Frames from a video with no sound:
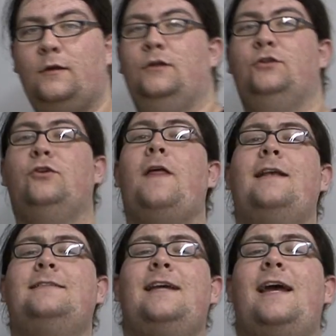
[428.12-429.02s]
So that's
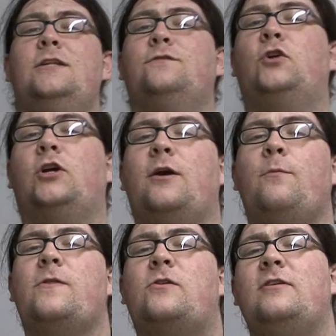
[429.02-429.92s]
the end of Cooking
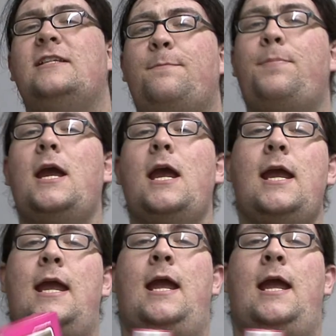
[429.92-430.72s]
with KrizzyB.